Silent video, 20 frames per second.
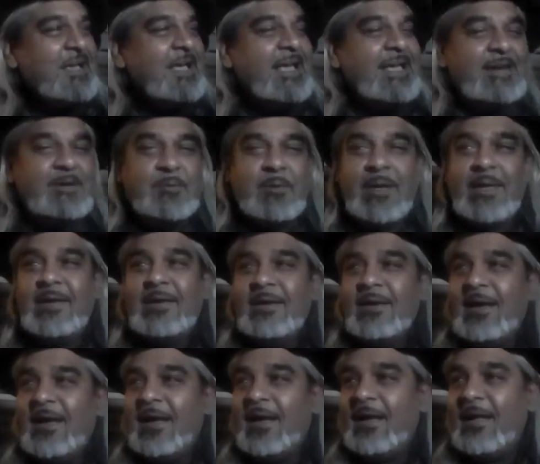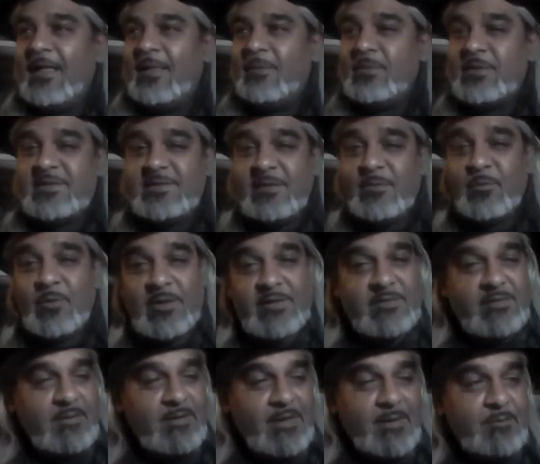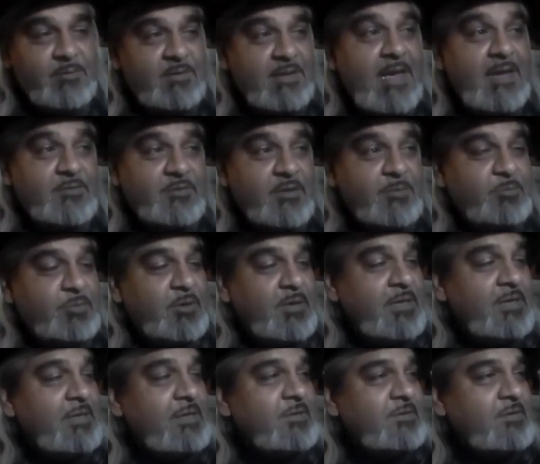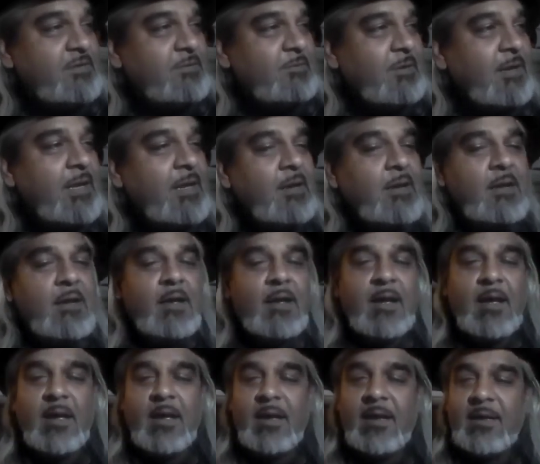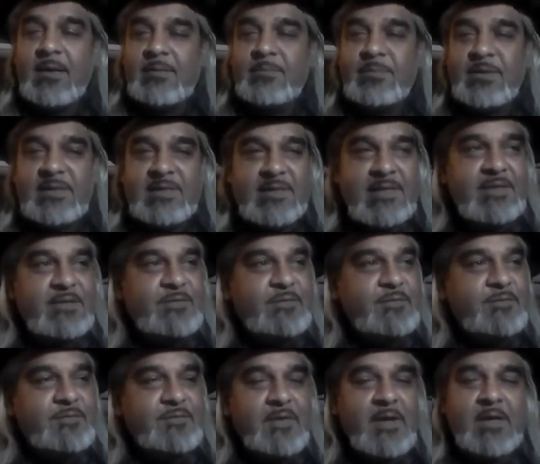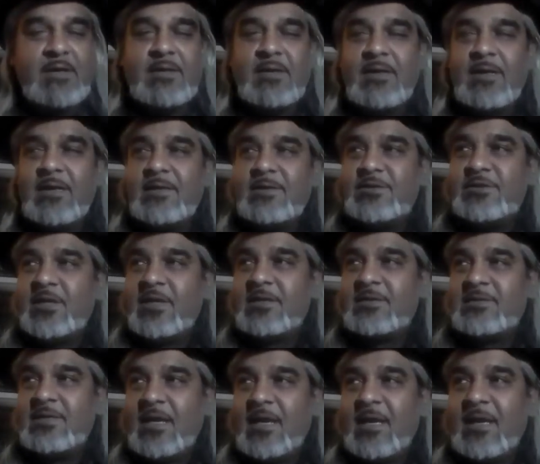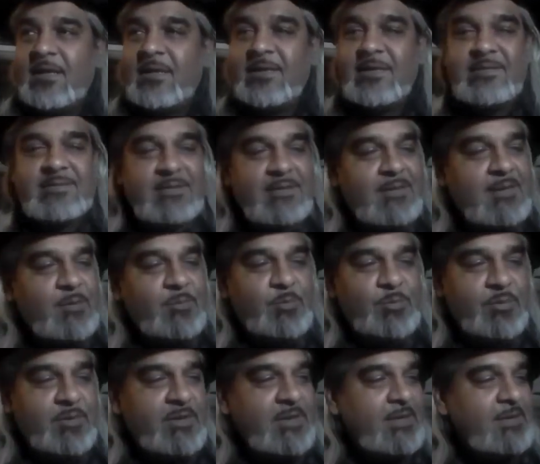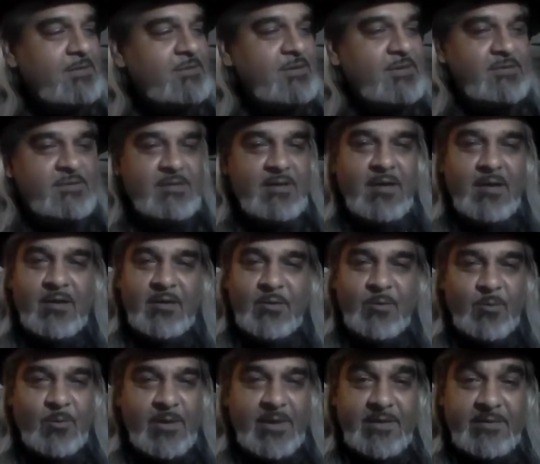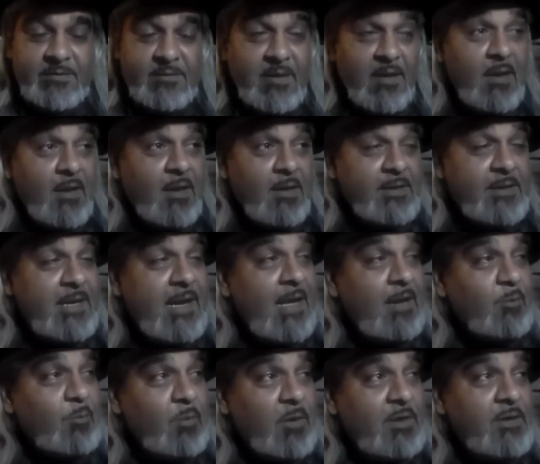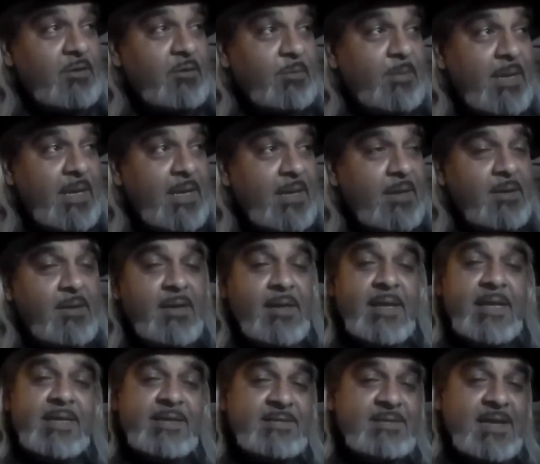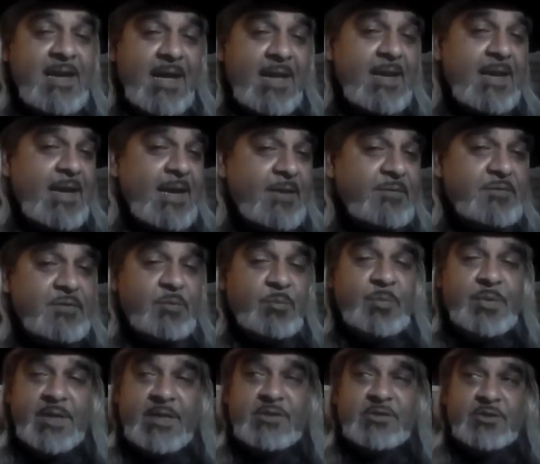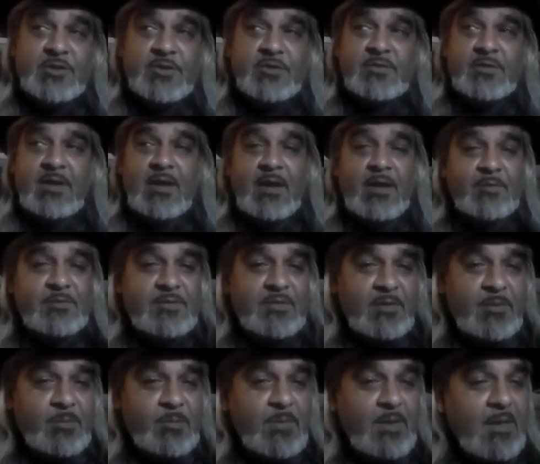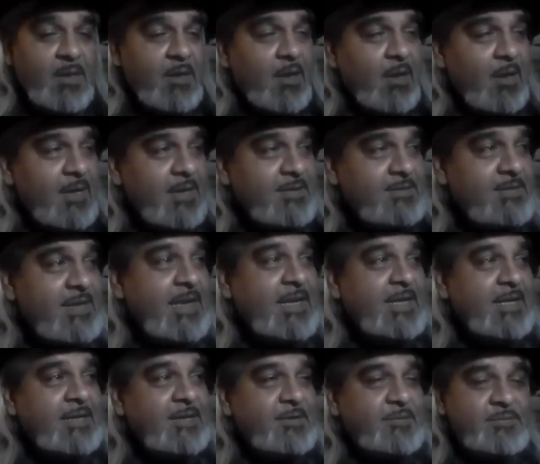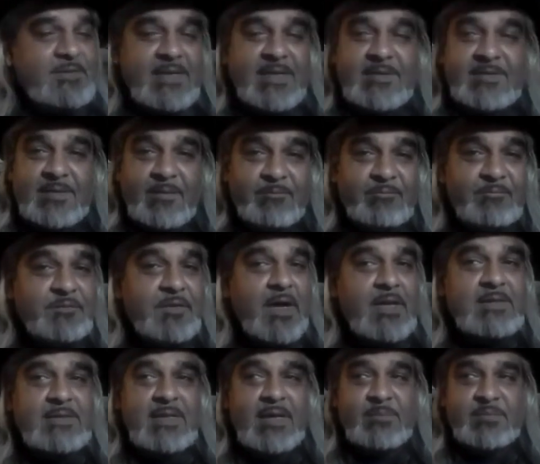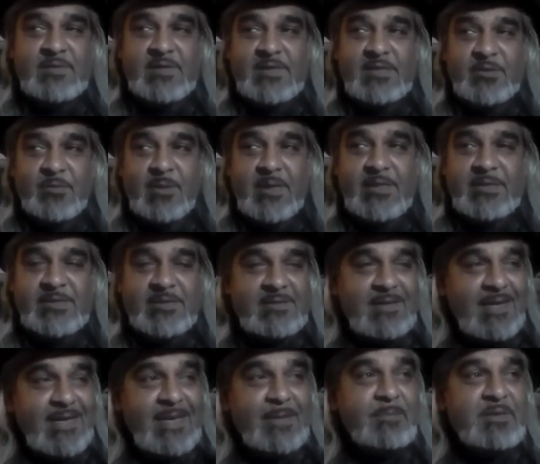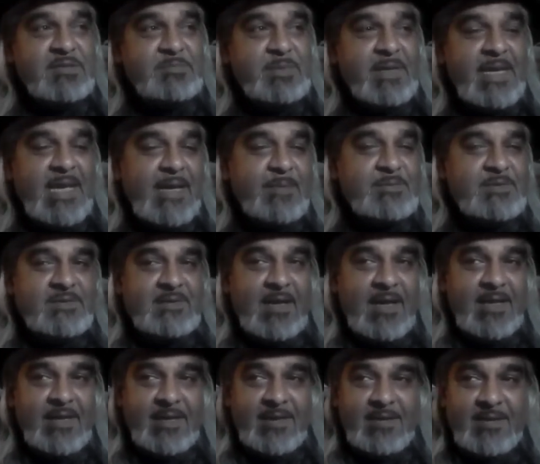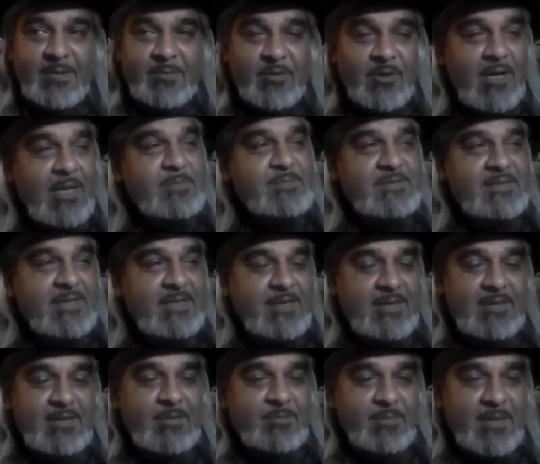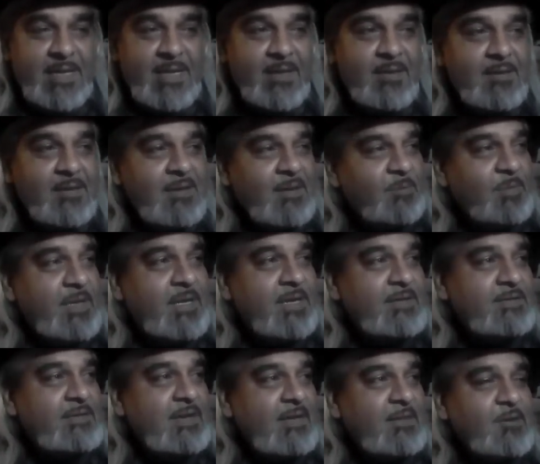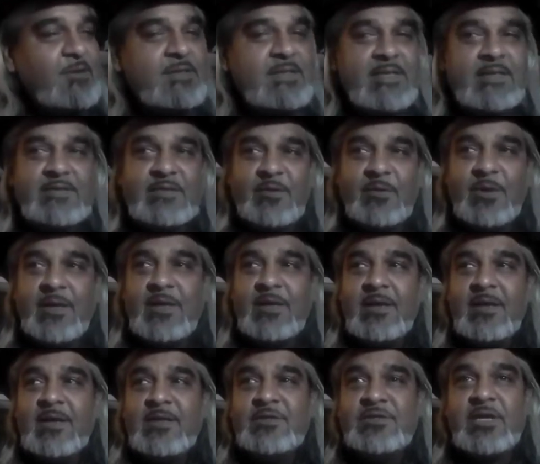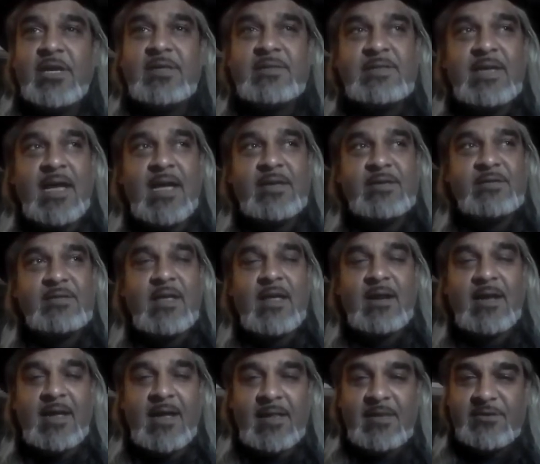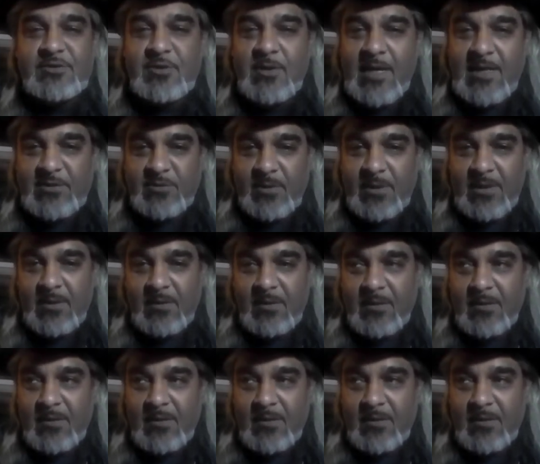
Anyway, but Tim Russert, he was actually pretty decent, right? But this fucknut, Chuck Todd, he's a complete, just utter waste. You gotta wonder, man, he's gotta have some pictures of some executives in some fucked up situations. Like, he must be Epsteining them, man. Because I looked into it. Chuck Todd is not a college graduate.